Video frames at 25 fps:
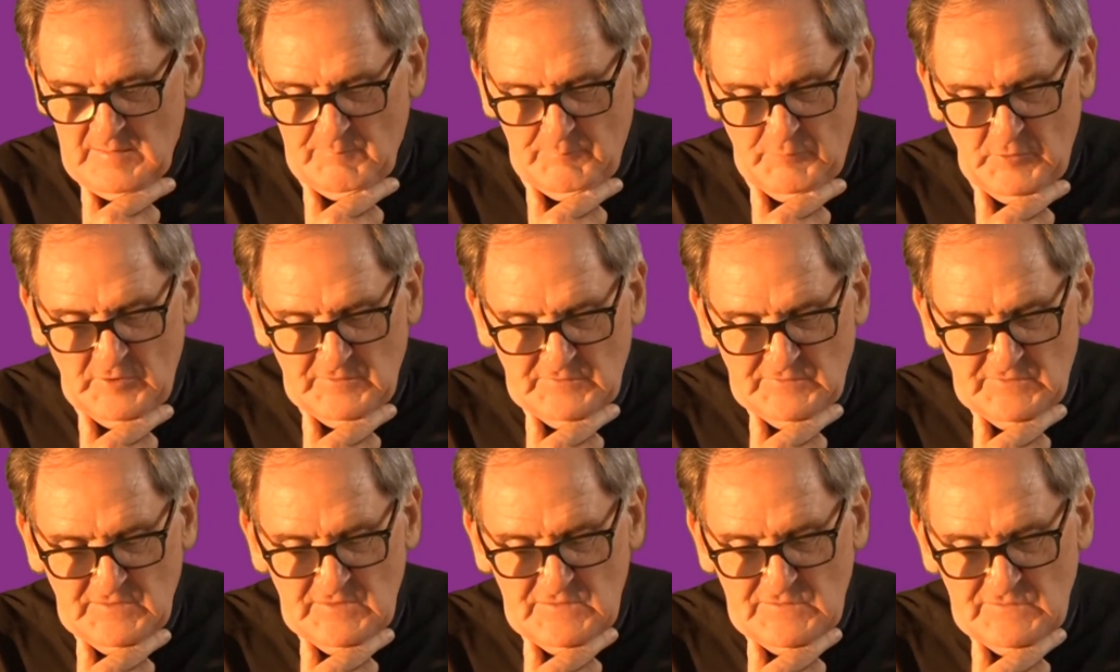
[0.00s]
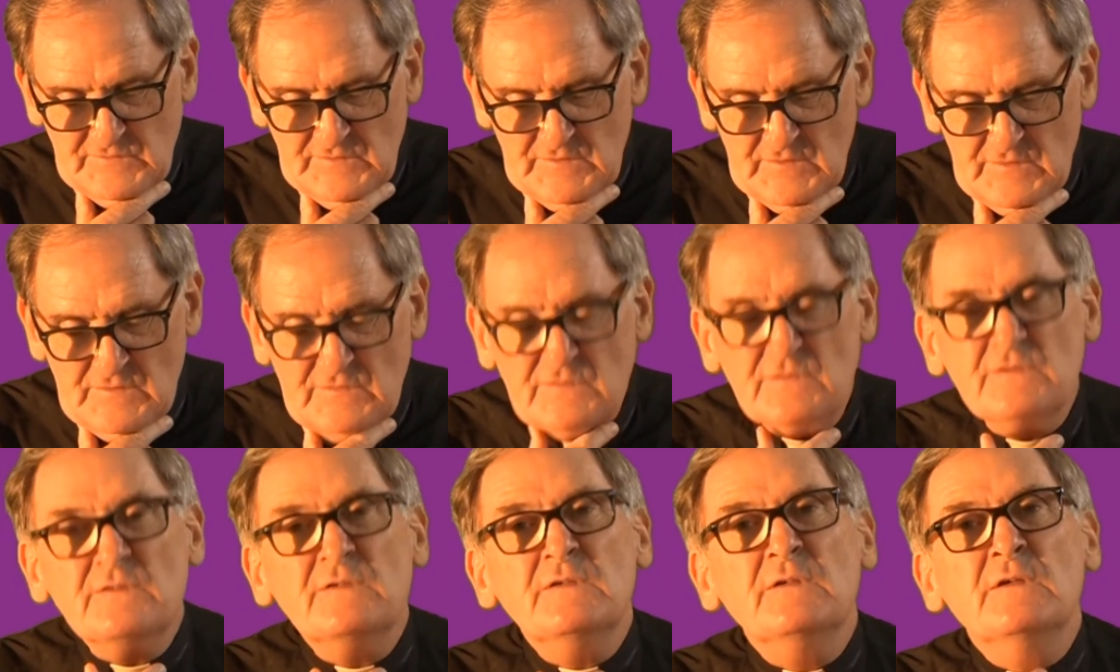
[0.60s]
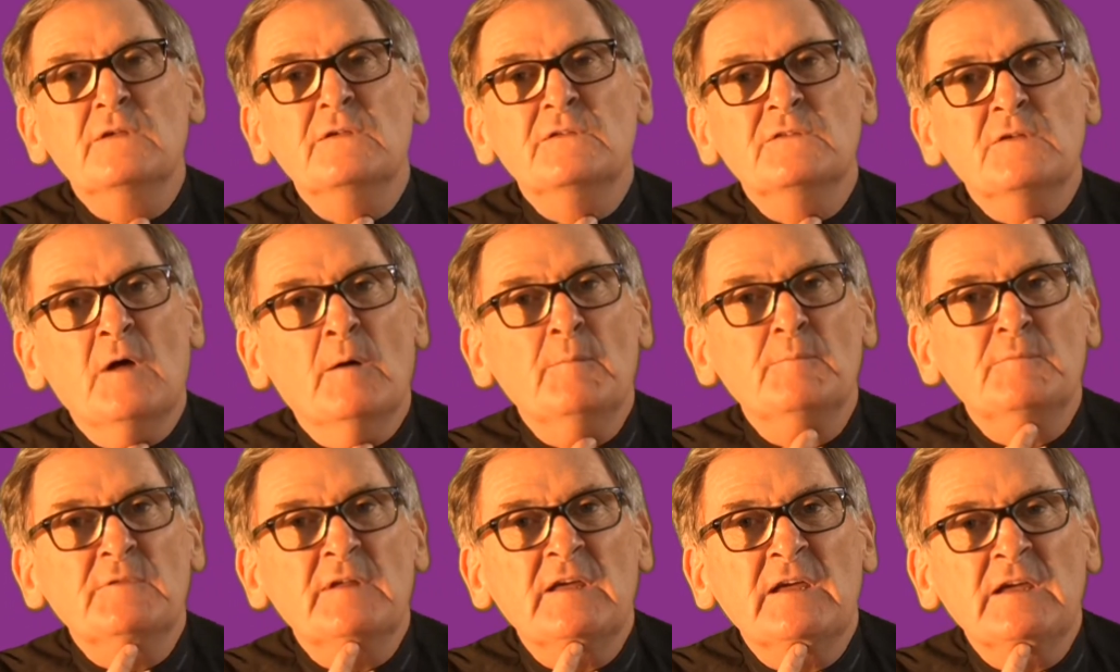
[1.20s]
But this is
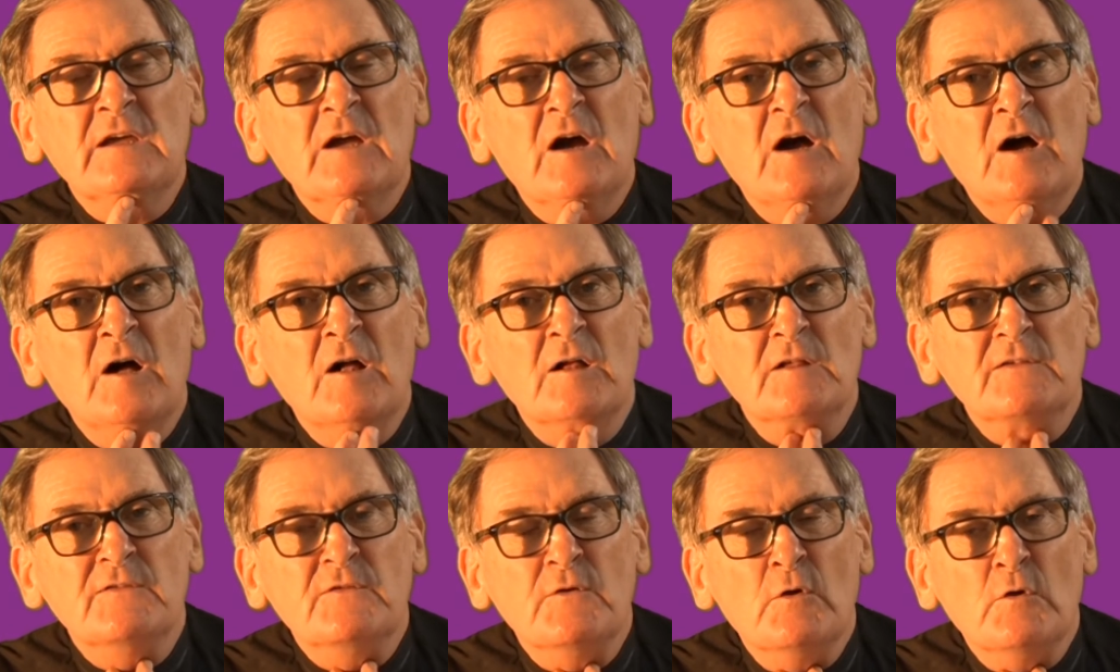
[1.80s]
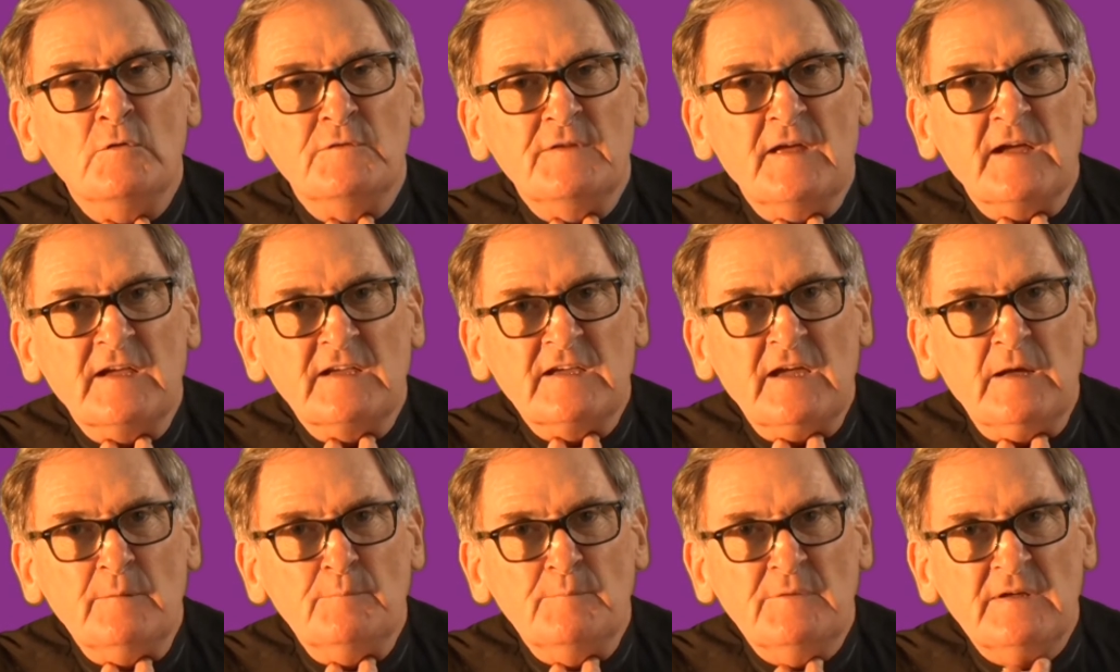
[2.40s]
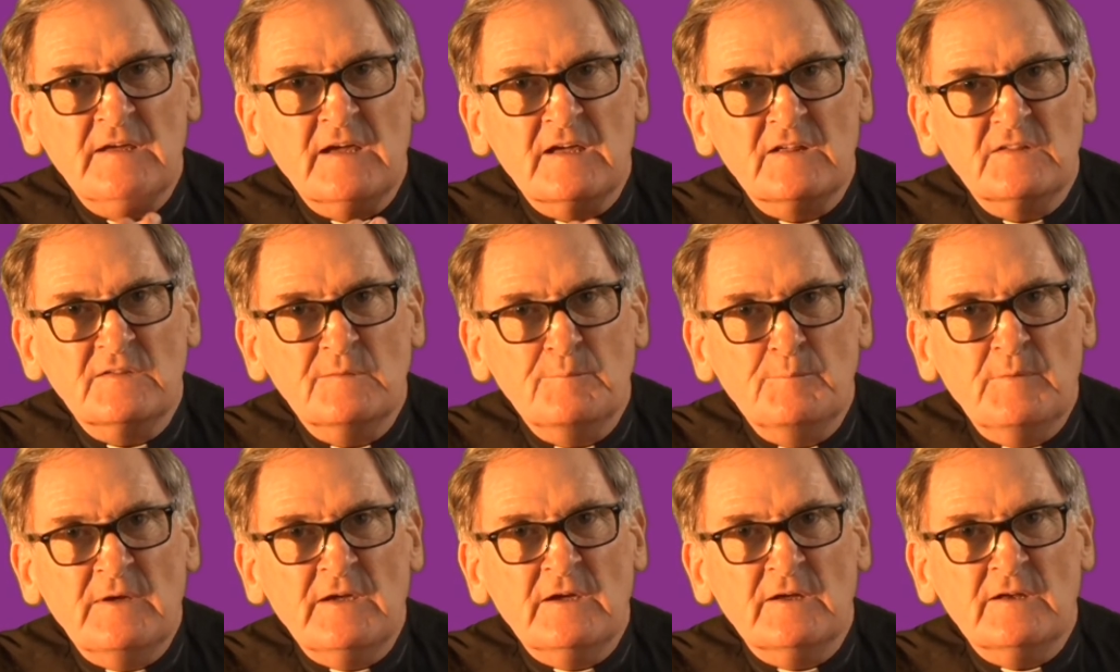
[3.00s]
something also that can be
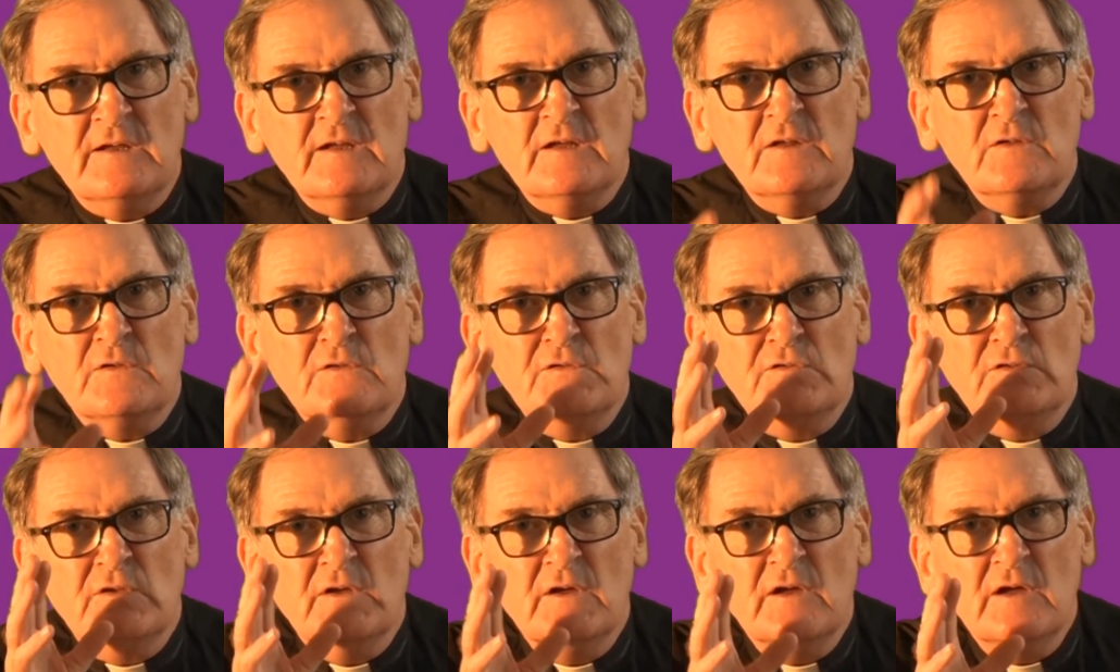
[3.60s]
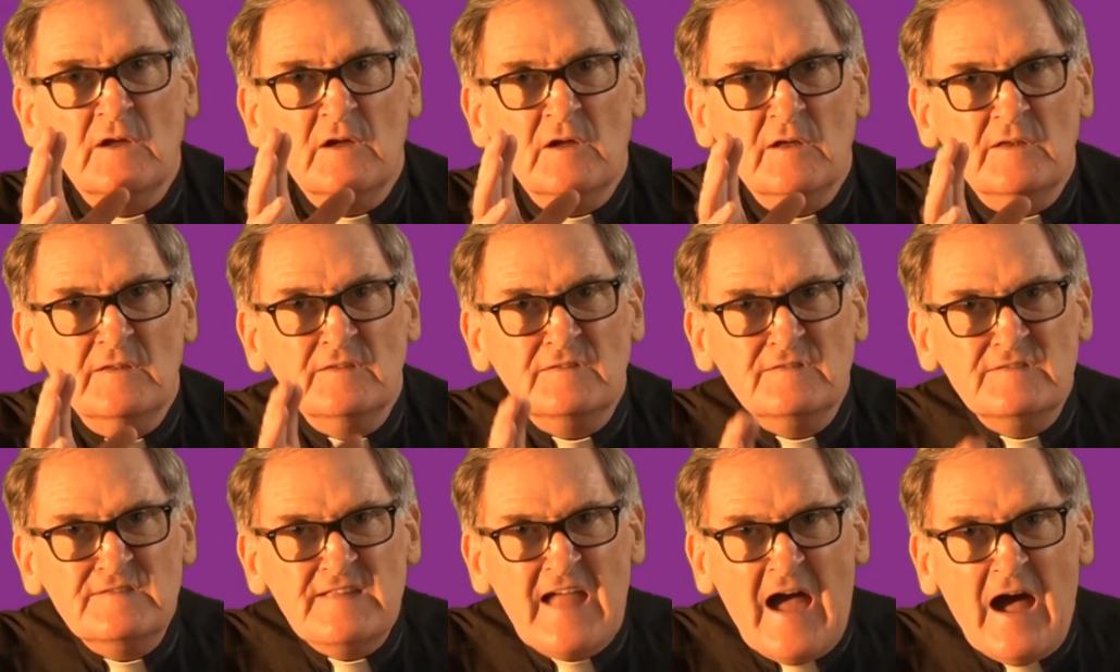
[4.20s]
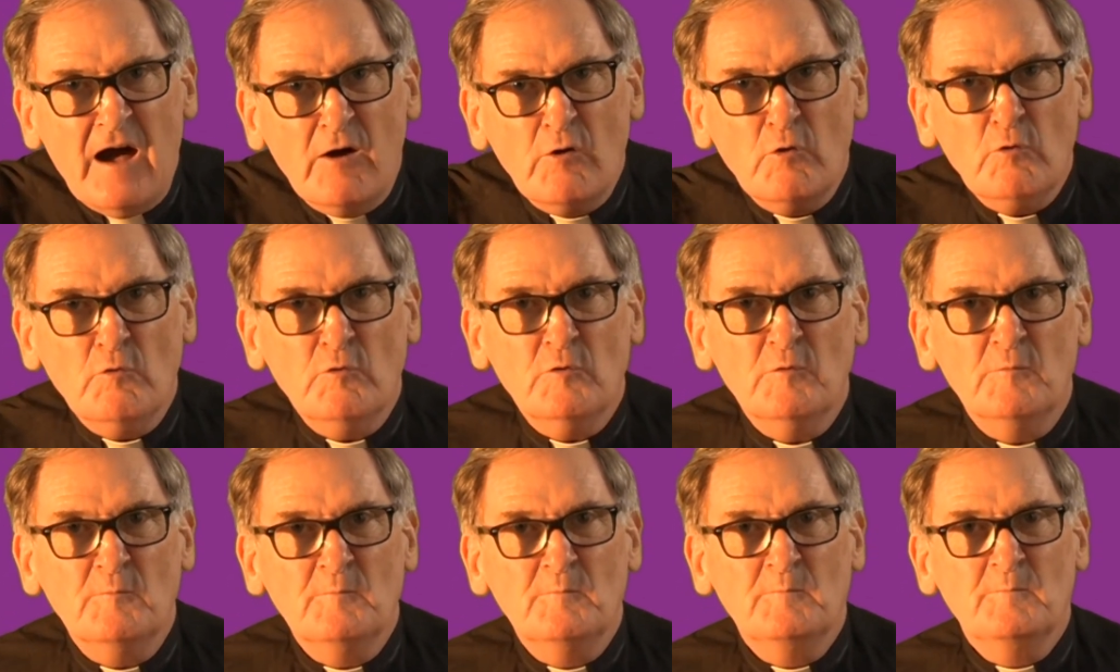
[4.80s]
experienced
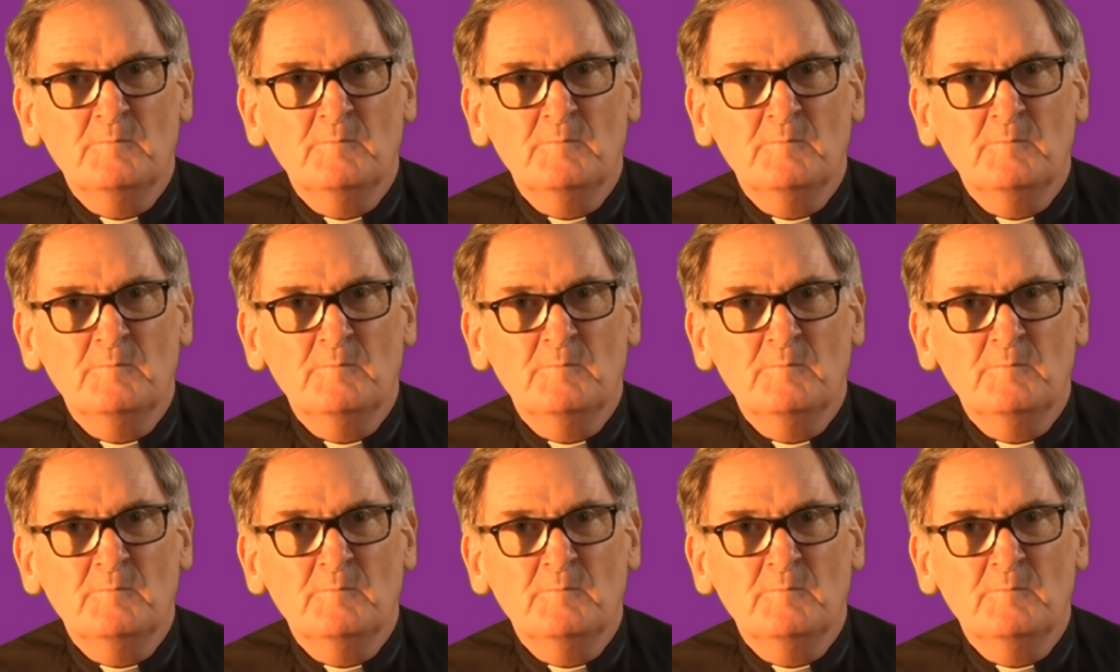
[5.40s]
now.